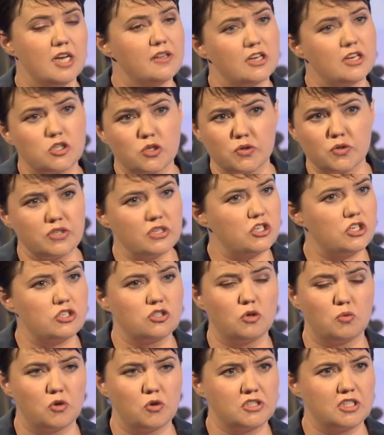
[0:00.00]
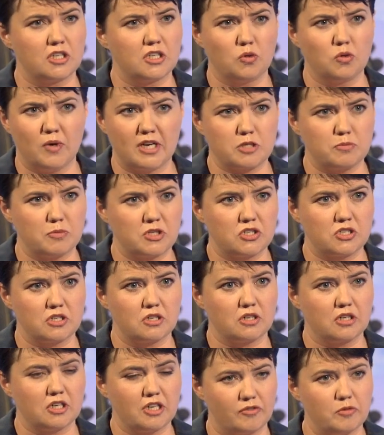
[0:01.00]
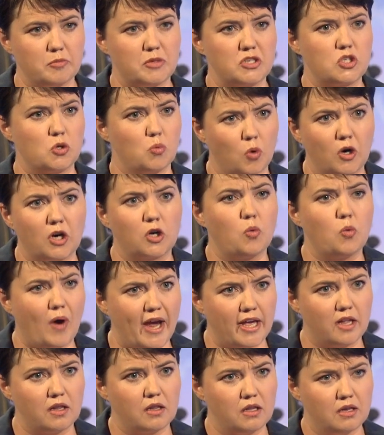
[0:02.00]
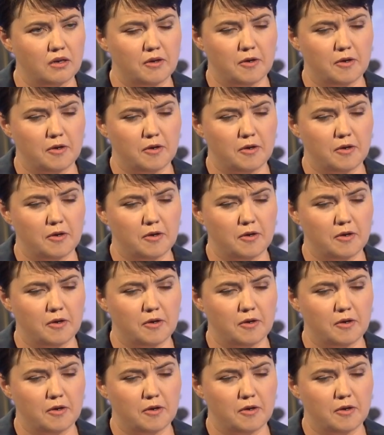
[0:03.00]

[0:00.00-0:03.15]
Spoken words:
That shows that she's not wanting the Westminster government to work well.